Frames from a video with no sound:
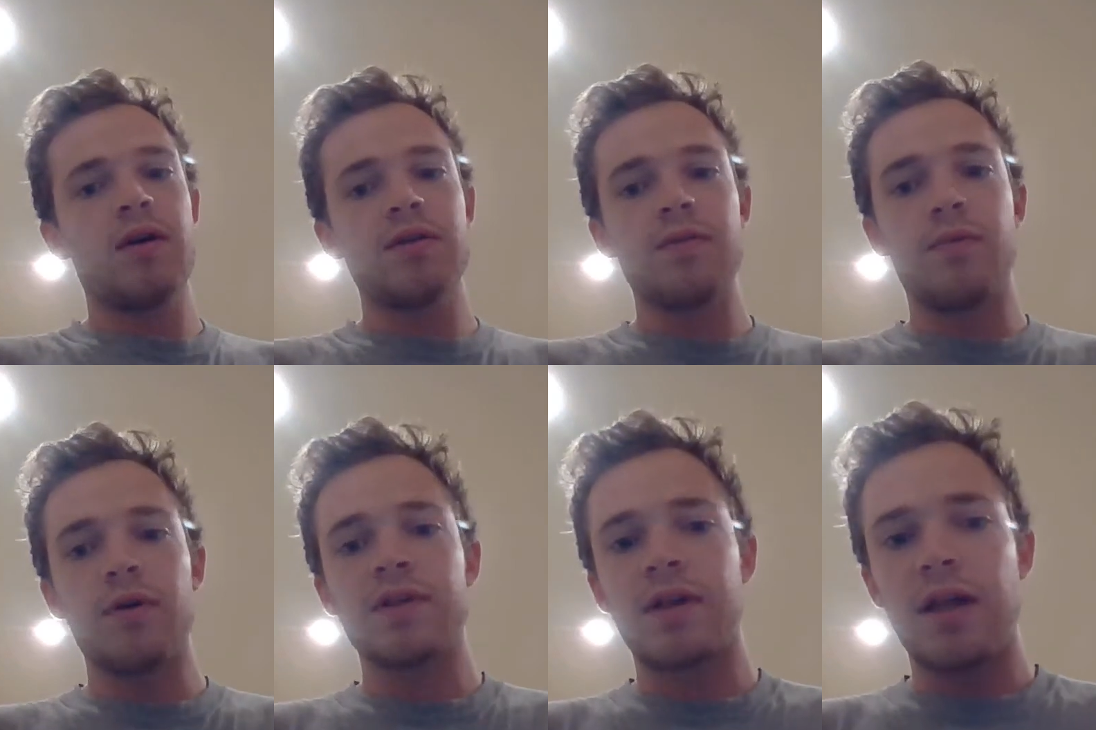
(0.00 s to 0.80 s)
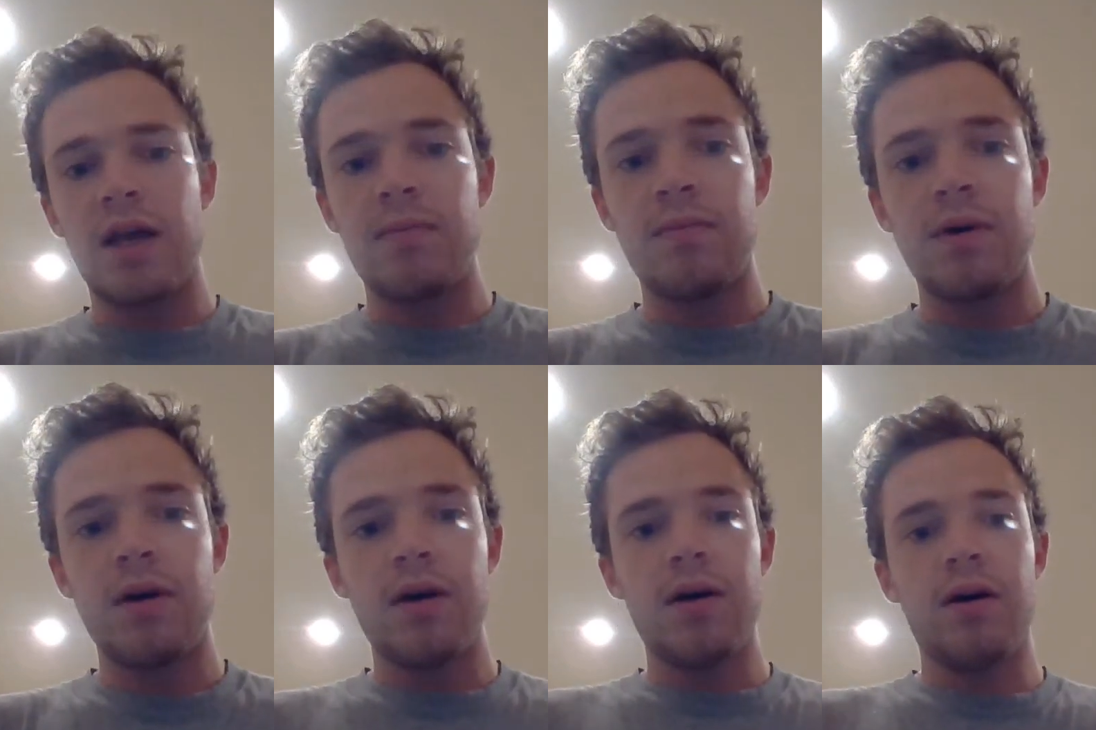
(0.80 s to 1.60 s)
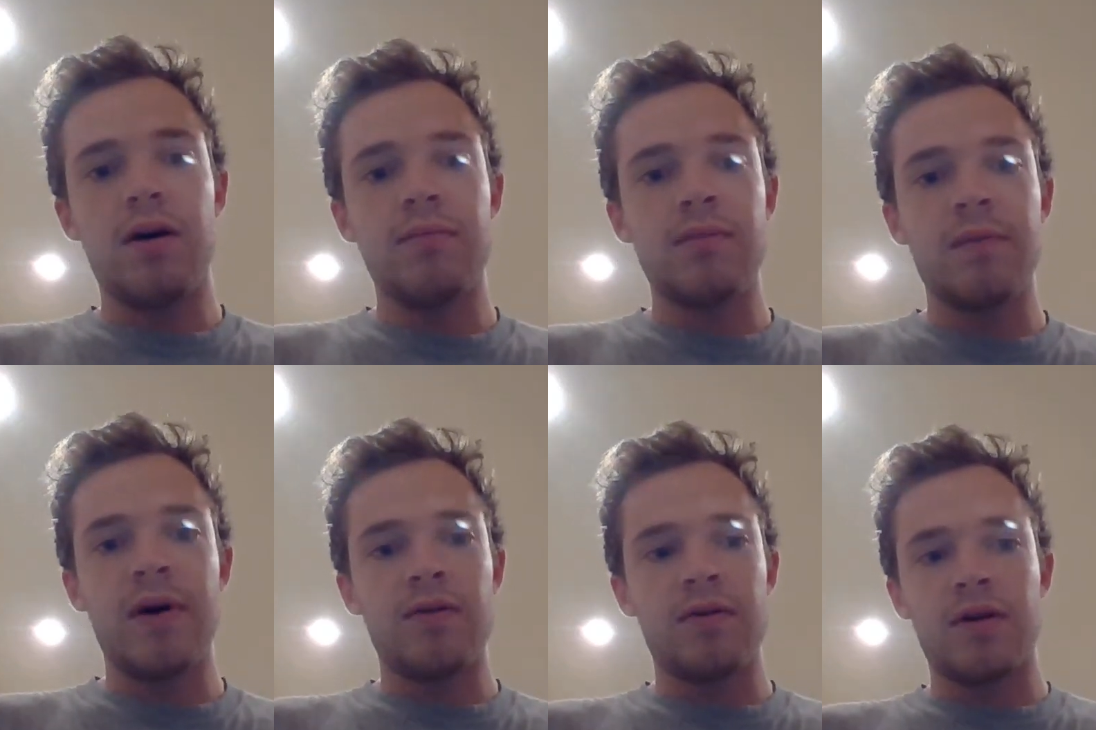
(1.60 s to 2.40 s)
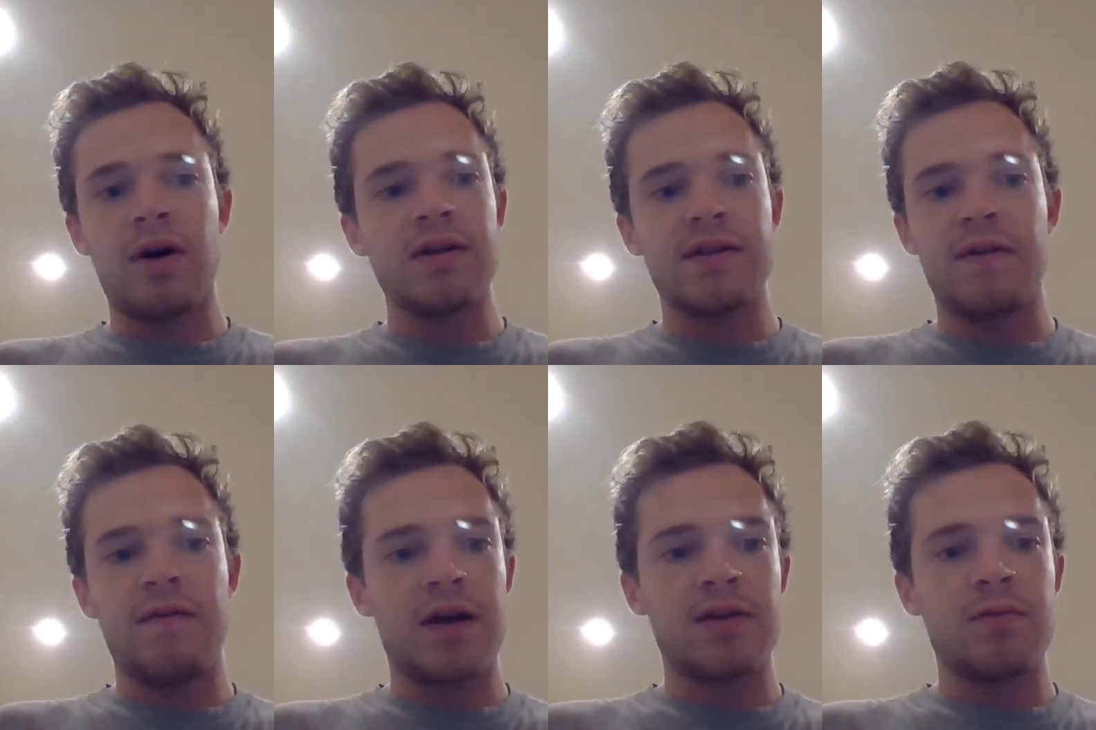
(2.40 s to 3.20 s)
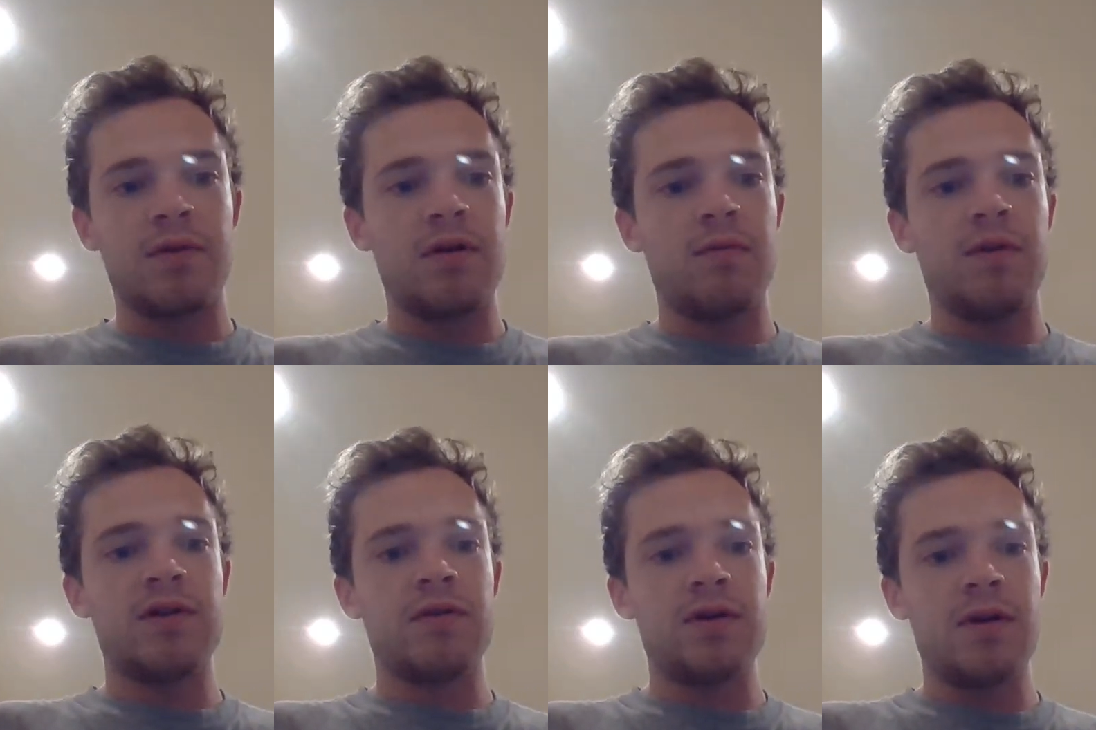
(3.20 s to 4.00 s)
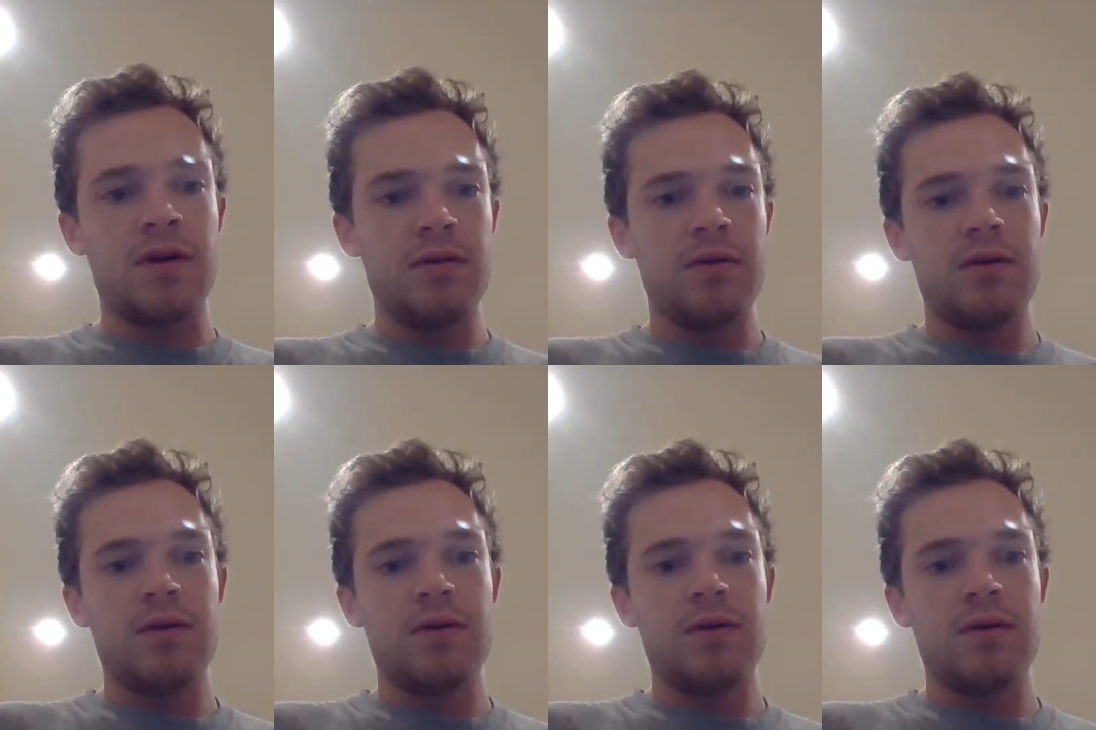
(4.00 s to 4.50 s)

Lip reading: supports a claim about a cause and effect within a research study.